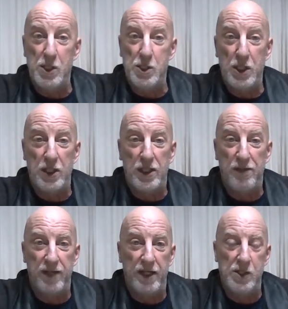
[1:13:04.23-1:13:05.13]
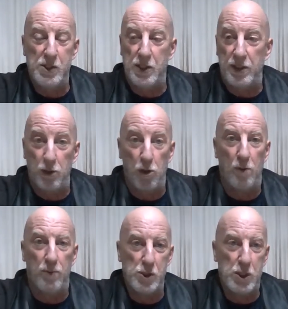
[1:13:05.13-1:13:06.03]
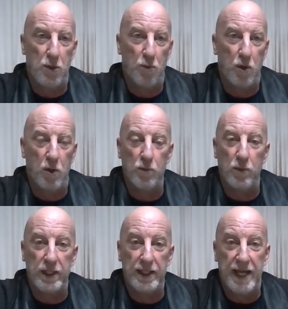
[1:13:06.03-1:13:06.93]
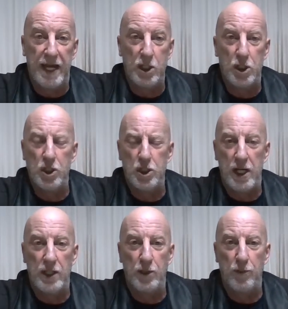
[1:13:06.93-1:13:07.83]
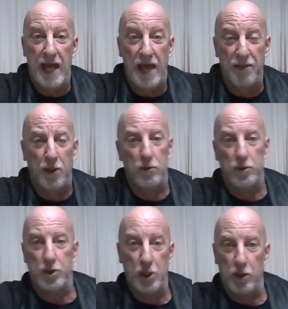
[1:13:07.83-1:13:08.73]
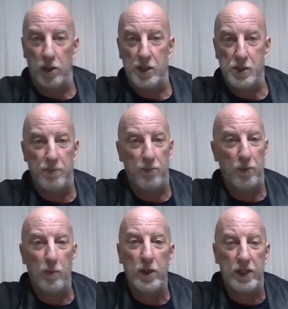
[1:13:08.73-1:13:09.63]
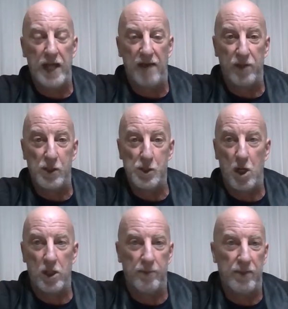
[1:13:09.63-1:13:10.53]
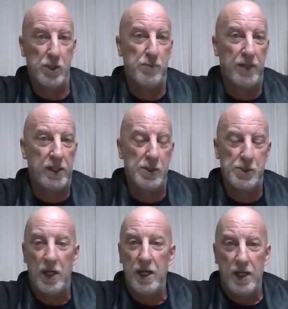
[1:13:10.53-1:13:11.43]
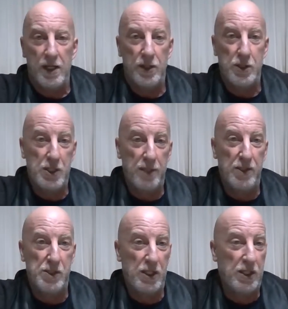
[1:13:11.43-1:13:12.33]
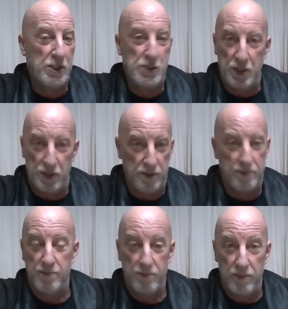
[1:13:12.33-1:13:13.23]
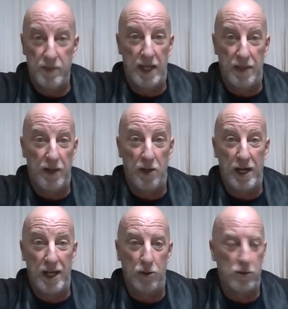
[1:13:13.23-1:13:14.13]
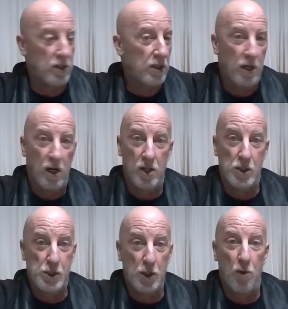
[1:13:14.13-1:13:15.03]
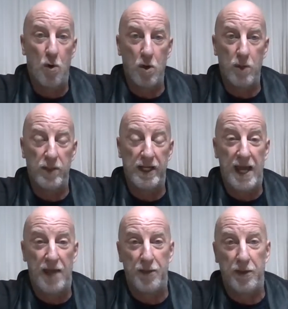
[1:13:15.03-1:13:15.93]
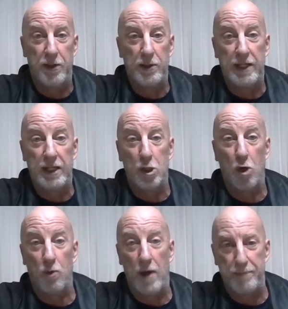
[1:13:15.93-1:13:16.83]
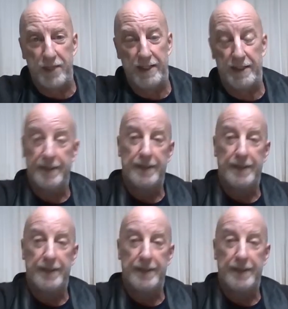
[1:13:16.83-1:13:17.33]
CTVs, and globals of the world would engage in genuine ethical journalism, we wouldn't have this argument. It's because the CBCs and their ilk are so horribly ethically corrupted.